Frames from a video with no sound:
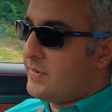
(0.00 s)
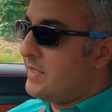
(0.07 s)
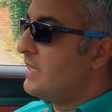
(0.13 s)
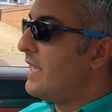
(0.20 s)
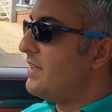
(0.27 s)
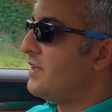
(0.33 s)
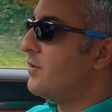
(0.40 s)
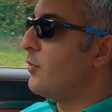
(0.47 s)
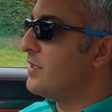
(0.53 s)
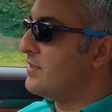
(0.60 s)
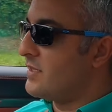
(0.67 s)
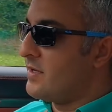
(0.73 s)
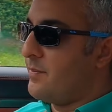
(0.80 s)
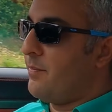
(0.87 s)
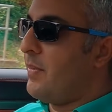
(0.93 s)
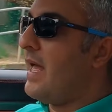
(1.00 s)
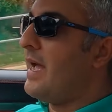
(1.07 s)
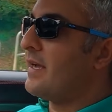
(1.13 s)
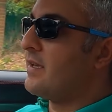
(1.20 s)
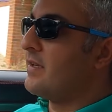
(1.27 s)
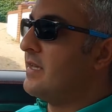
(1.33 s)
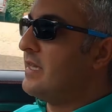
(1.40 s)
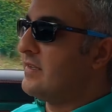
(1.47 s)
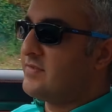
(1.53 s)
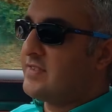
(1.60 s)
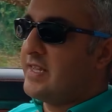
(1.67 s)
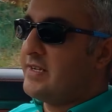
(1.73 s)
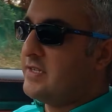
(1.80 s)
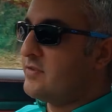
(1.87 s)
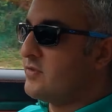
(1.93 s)
leather with the black
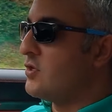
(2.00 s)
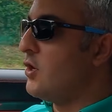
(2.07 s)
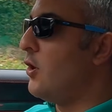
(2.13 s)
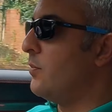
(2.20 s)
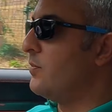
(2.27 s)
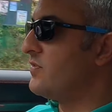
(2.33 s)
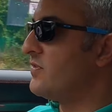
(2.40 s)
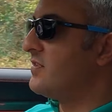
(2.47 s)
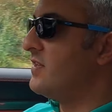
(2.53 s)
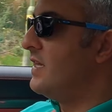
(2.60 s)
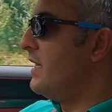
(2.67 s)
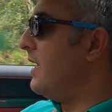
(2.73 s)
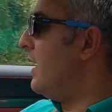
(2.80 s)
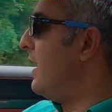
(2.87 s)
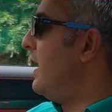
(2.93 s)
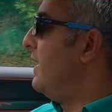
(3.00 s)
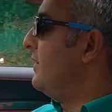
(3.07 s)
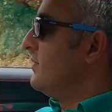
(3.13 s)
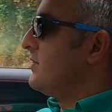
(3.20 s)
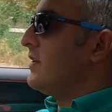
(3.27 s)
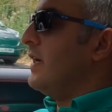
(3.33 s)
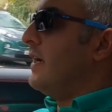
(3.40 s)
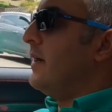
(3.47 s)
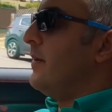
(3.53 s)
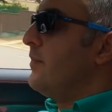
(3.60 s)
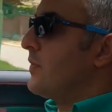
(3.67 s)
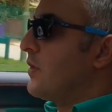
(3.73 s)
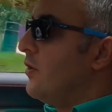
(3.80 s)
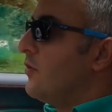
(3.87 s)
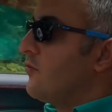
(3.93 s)
extended tops and
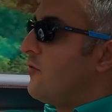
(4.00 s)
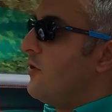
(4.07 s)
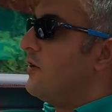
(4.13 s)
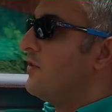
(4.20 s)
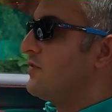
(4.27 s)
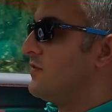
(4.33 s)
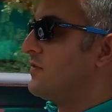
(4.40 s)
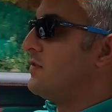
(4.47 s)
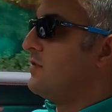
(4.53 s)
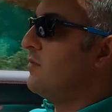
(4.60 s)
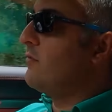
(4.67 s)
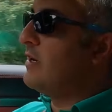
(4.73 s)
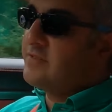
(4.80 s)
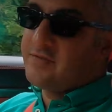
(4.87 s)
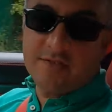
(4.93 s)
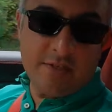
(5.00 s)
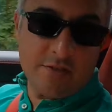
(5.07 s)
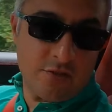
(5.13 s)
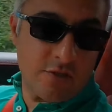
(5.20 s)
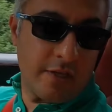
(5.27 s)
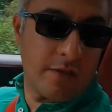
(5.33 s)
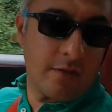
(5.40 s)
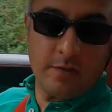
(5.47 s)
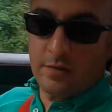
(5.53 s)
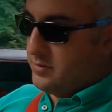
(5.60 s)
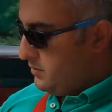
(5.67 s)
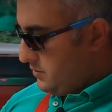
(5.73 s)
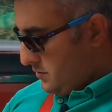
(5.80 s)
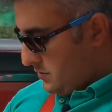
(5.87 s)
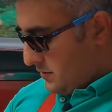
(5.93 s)
contrast red stitching,
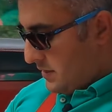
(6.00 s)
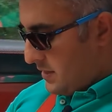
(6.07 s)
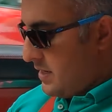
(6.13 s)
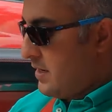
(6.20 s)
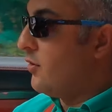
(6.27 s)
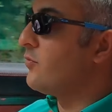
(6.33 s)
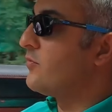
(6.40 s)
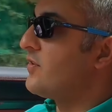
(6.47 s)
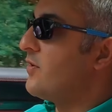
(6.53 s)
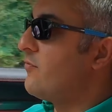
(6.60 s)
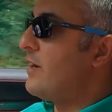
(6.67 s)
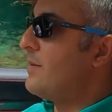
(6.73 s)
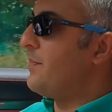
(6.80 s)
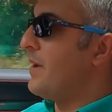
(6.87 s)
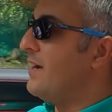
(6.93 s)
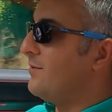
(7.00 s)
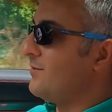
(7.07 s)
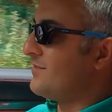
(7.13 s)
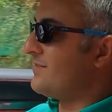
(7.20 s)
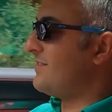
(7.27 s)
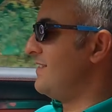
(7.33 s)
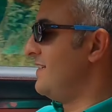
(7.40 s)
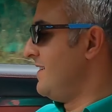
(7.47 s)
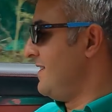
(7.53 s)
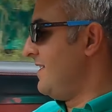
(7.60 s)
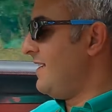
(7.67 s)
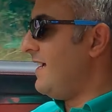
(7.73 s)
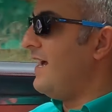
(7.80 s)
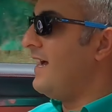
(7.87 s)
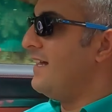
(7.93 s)
also red belts,
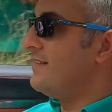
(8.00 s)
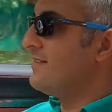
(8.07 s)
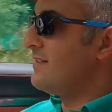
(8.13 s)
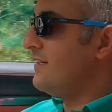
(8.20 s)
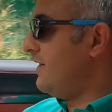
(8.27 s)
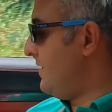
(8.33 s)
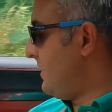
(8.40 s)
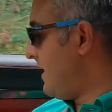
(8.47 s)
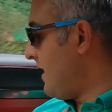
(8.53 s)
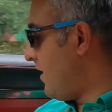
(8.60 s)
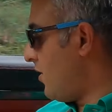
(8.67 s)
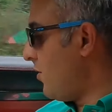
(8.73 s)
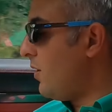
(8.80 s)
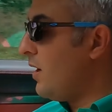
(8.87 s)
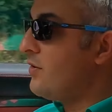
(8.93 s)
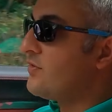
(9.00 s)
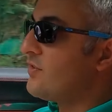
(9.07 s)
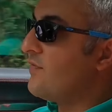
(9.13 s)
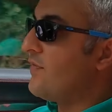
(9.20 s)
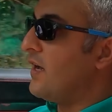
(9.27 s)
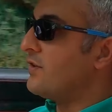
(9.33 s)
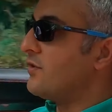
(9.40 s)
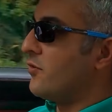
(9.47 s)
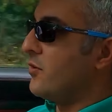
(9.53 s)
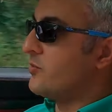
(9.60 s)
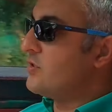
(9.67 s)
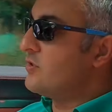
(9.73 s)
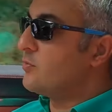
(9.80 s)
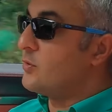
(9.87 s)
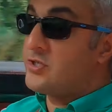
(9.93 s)
and yeah, a whole host of other
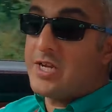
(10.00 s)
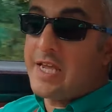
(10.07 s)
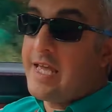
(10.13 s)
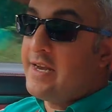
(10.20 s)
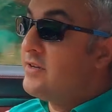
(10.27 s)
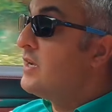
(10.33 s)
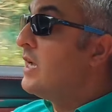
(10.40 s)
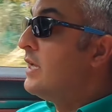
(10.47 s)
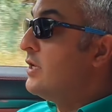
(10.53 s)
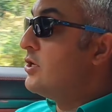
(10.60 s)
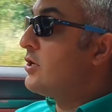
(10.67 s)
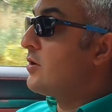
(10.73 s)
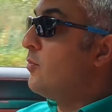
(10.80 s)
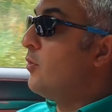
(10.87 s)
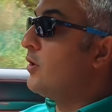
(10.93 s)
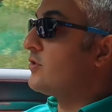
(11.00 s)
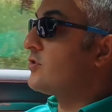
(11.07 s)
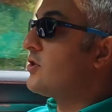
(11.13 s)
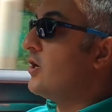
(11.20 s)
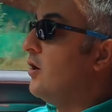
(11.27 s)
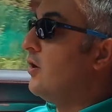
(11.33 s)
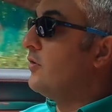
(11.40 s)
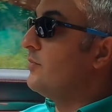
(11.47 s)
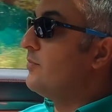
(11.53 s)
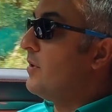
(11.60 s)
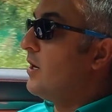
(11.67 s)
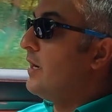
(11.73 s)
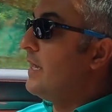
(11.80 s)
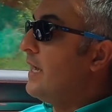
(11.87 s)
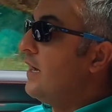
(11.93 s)
options, which again you can watch on
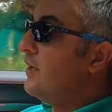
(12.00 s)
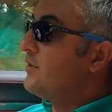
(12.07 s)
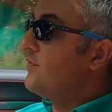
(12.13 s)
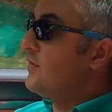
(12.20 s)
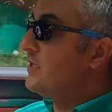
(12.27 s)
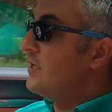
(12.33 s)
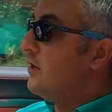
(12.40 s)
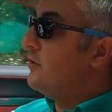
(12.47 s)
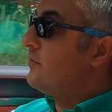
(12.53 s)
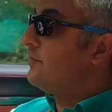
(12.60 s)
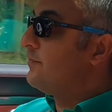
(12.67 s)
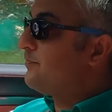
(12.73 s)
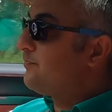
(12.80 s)
my other video,